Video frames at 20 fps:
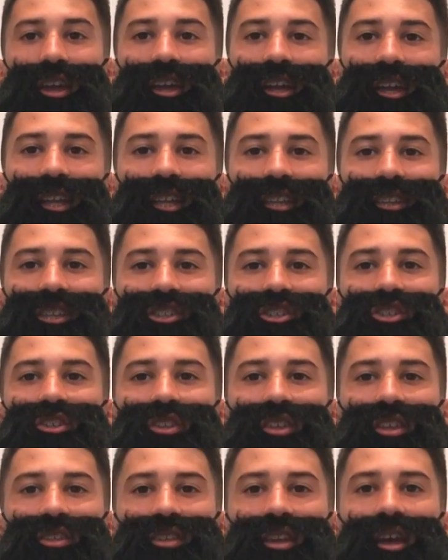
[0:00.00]
In addition to
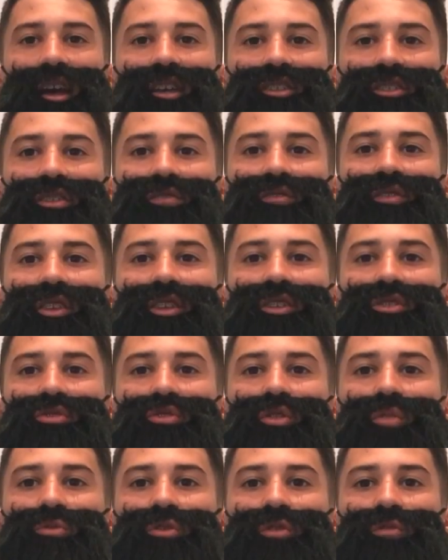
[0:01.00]
this, houses for these
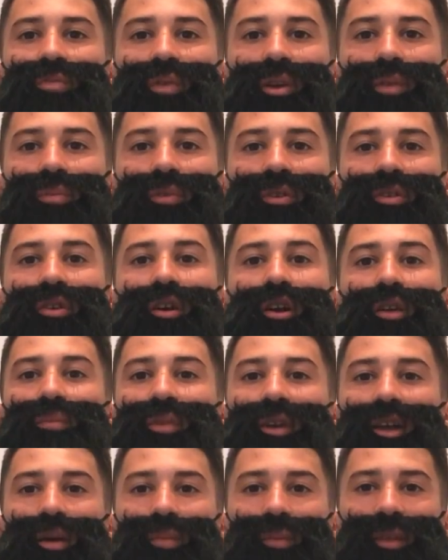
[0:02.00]
groups of people
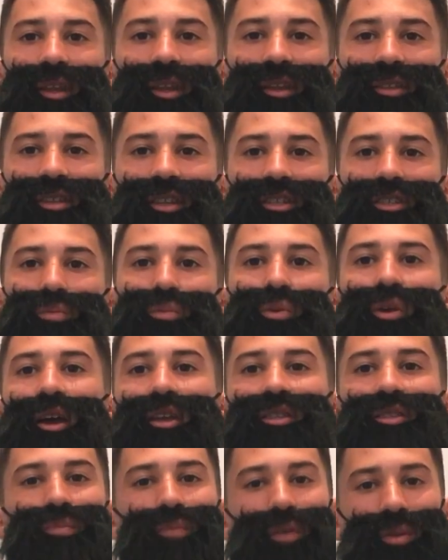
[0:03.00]
become inaccessible
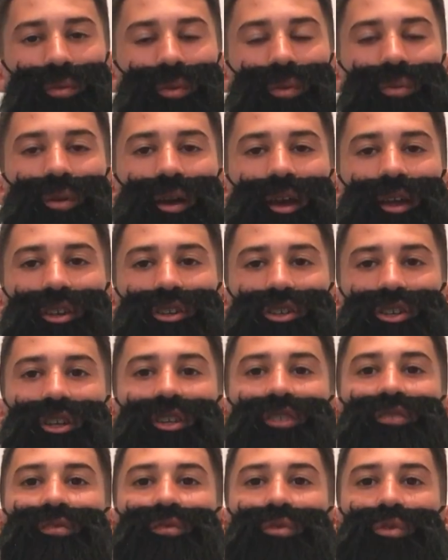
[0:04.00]
as the minimum wage
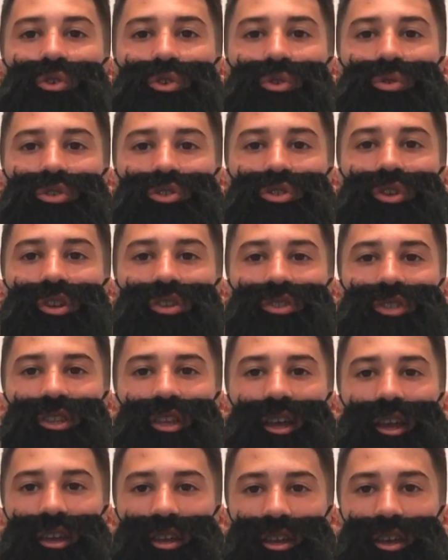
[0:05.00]
is $4 a
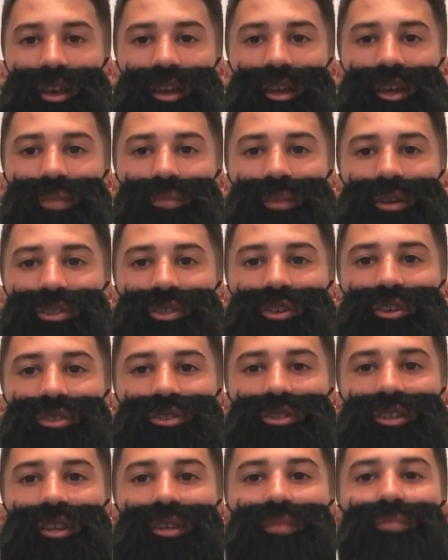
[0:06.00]
day in Mexico
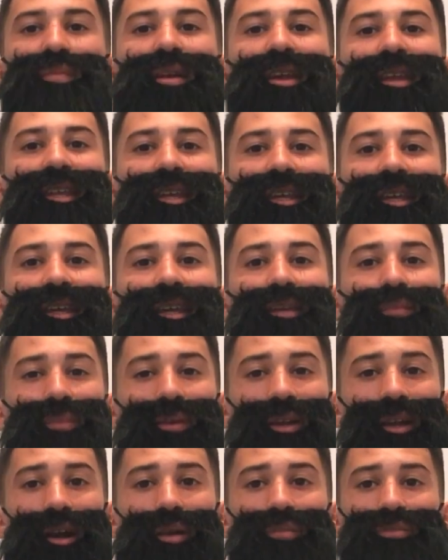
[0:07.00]
City, meaning it
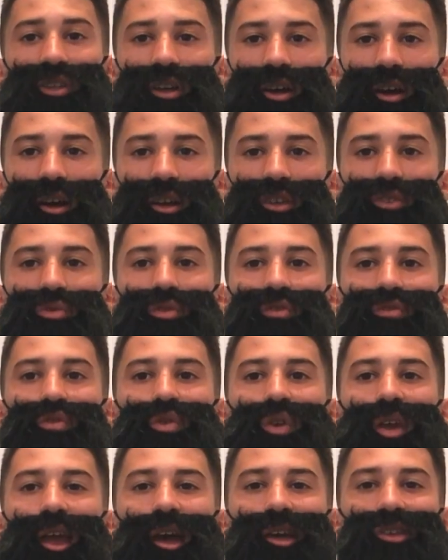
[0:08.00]
becomes harder to
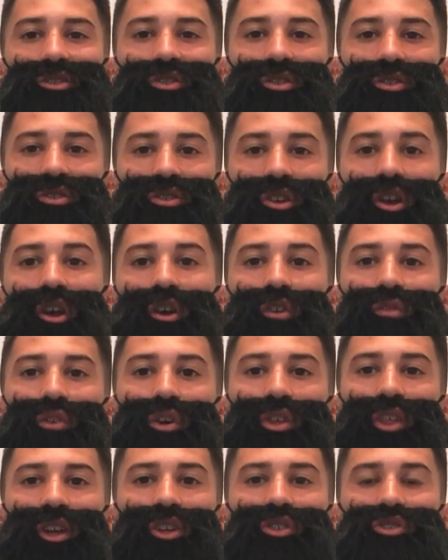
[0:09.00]
afford houses,
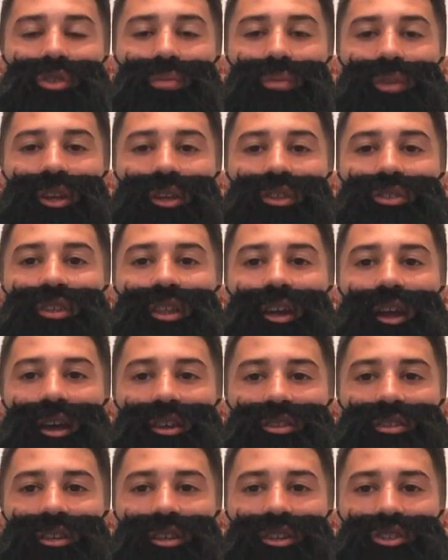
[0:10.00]
further contributing to the
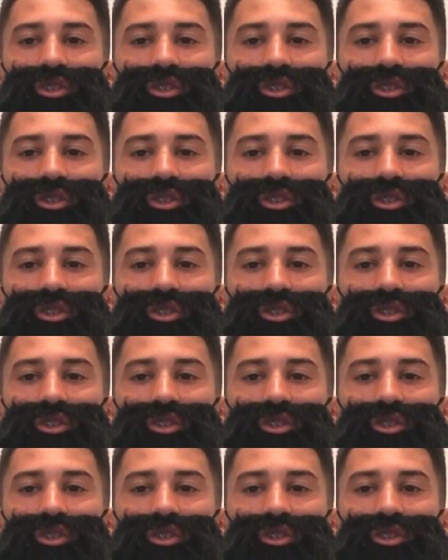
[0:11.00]
housing